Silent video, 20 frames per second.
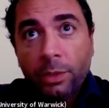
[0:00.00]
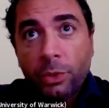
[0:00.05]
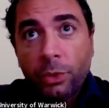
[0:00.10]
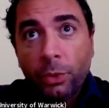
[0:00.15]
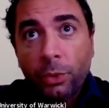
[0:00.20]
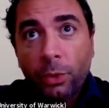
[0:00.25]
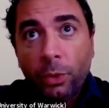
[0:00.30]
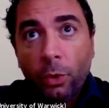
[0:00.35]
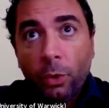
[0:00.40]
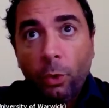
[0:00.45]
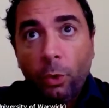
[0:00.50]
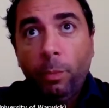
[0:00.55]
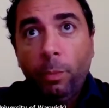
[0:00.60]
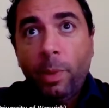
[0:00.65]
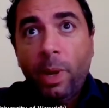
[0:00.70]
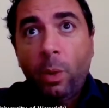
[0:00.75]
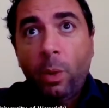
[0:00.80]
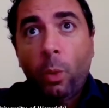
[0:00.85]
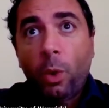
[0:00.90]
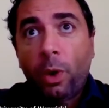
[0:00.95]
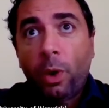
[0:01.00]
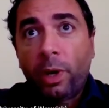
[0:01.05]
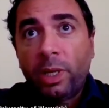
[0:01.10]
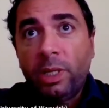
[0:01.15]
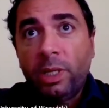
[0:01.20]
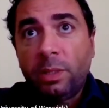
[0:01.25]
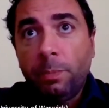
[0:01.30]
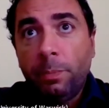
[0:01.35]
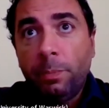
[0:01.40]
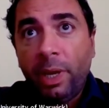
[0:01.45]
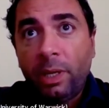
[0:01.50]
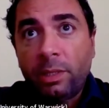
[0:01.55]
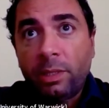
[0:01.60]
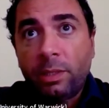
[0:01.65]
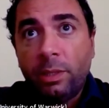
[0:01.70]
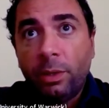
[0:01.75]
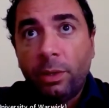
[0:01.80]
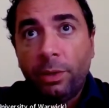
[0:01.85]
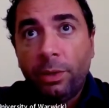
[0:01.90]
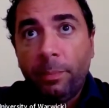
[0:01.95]
So all my work is
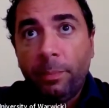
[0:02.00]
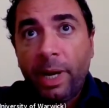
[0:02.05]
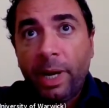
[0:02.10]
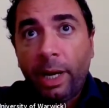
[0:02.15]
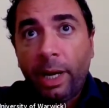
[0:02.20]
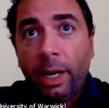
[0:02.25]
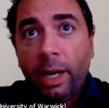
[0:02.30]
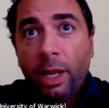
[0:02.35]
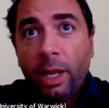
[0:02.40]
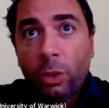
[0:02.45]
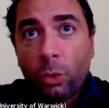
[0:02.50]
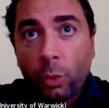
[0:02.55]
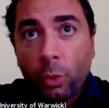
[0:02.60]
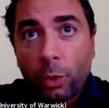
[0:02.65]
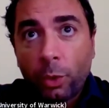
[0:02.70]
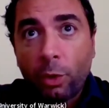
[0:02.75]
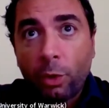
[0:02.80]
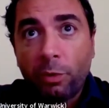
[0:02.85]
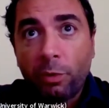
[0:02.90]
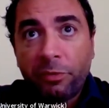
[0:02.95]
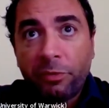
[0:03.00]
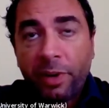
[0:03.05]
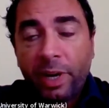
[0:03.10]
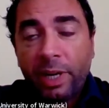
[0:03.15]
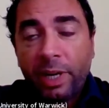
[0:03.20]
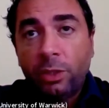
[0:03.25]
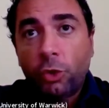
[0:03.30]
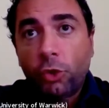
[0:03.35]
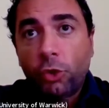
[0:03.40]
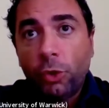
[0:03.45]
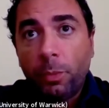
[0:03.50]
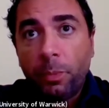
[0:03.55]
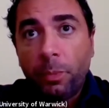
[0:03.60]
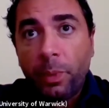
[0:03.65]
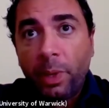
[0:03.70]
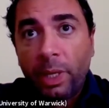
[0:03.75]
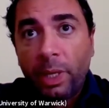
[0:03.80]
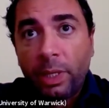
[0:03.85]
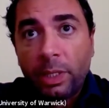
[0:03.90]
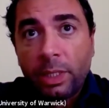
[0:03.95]
based on my network of friendship
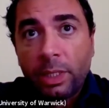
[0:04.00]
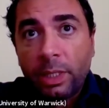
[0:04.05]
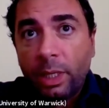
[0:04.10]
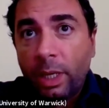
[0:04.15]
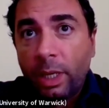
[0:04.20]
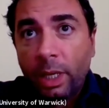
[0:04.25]
and